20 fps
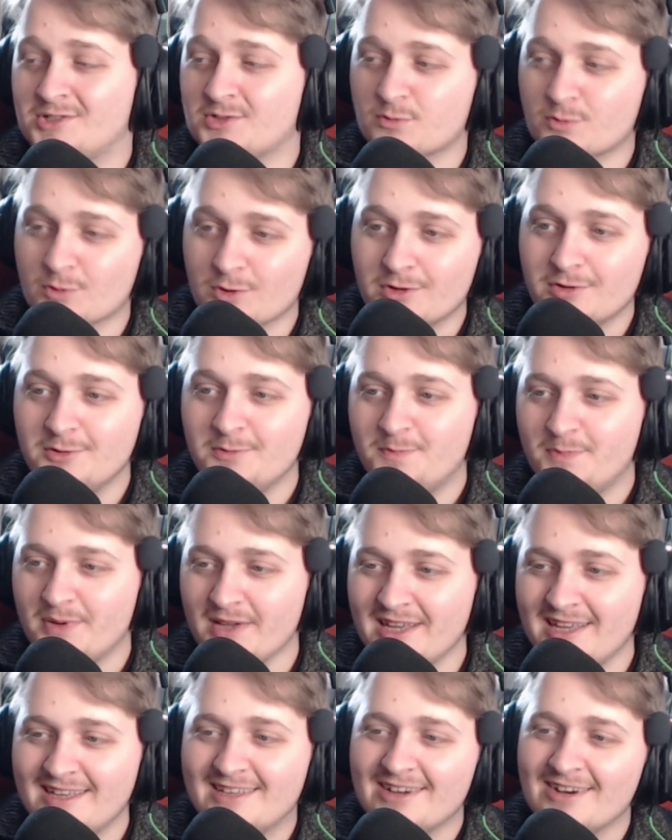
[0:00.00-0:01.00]
Drew
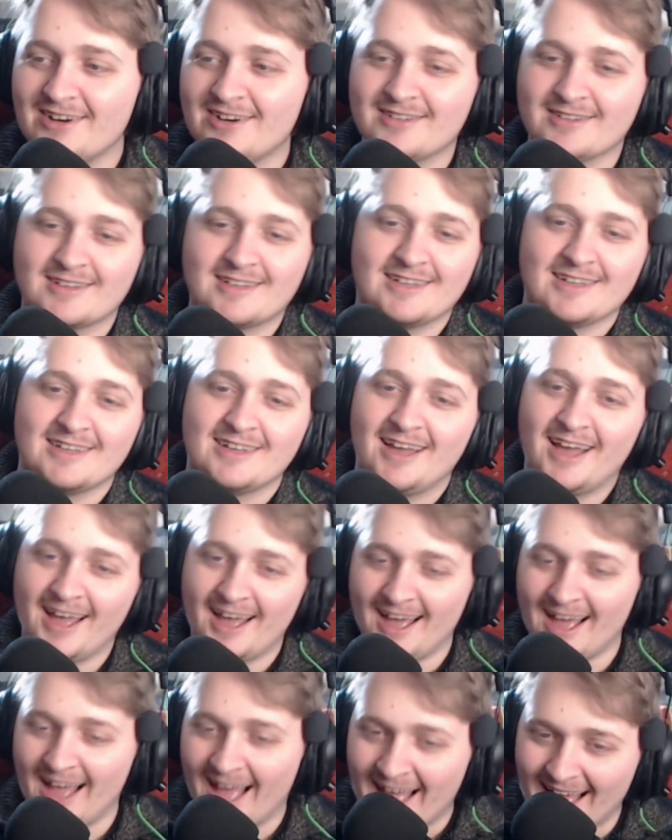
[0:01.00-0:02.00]
Peacock.
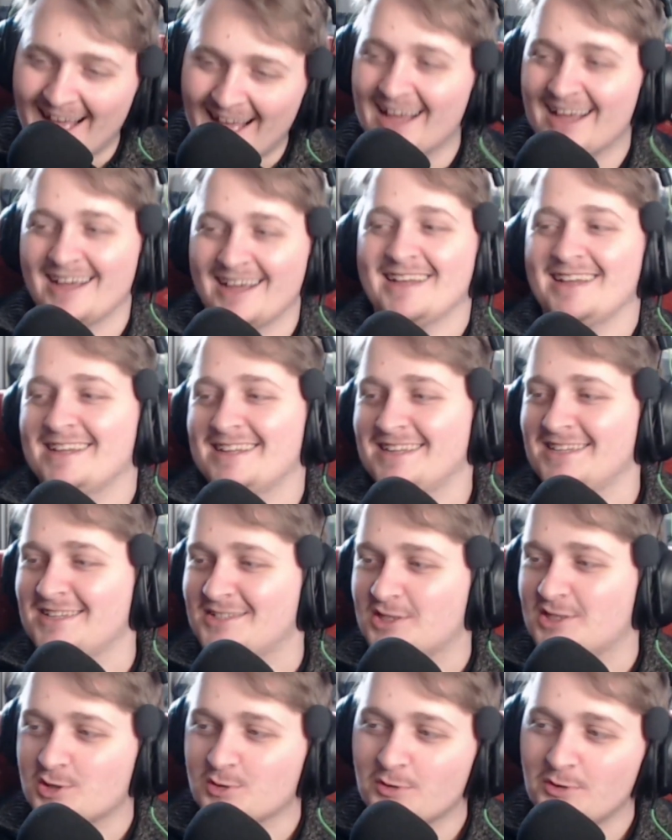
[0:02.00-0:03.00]
Haha.
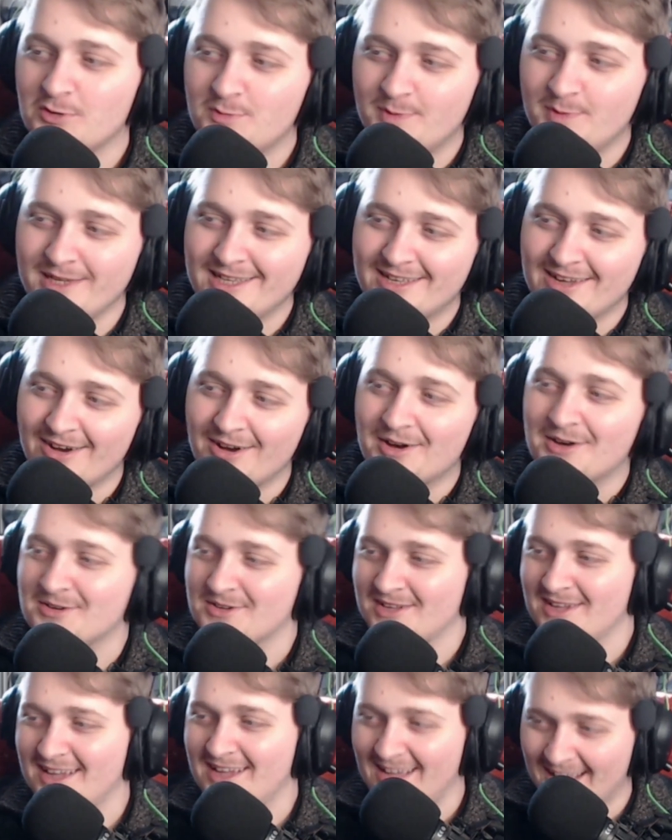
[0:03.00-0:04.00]
Drew
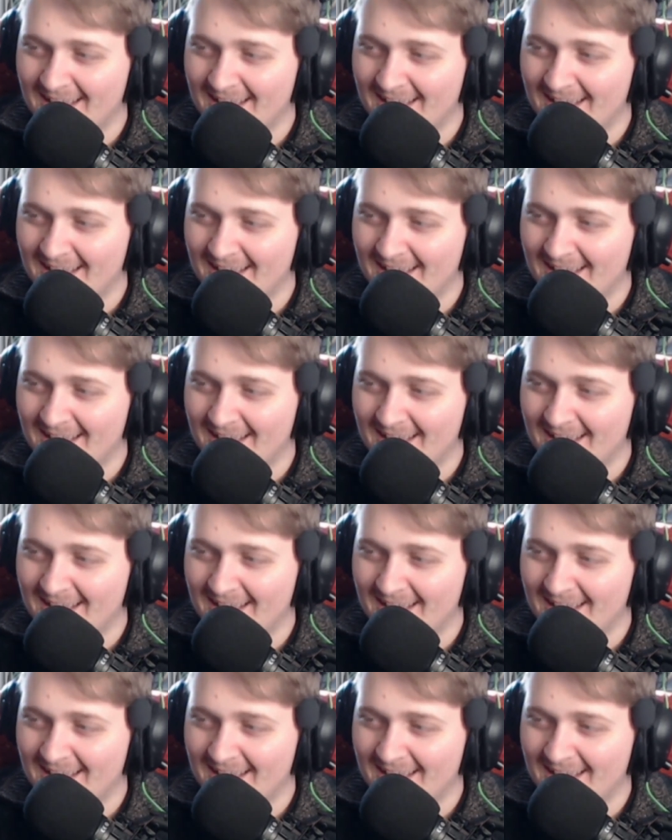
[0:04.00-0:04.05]
Peacock.